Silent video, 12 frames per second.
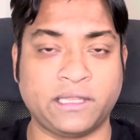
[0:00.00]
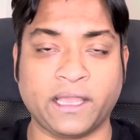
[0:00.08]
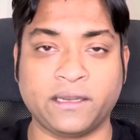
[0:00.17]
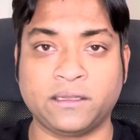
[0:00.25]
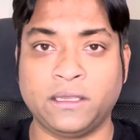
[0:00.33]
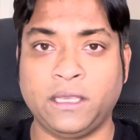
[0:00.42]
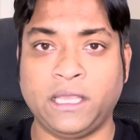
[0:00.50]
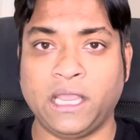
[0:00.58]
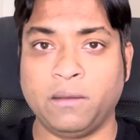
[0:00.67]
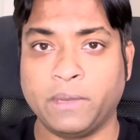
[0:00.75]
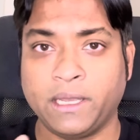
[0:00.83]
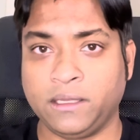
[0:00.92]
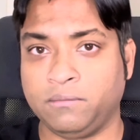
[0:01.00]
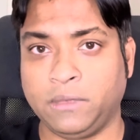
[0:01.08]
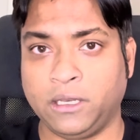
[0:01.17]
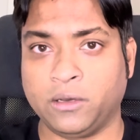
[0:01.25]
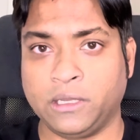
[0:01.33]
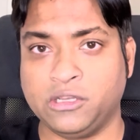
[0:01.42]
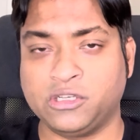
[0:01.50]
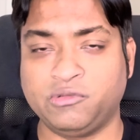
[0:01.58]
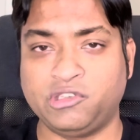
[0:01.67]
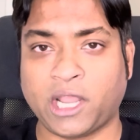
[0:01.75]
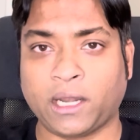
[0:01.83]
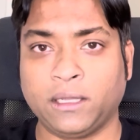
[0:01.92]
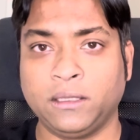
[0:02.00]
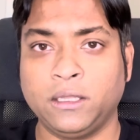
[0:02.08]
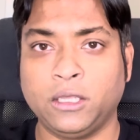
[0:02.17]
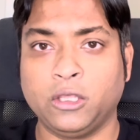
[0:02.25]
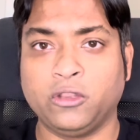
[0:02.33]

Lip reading: that in my YouTube channel.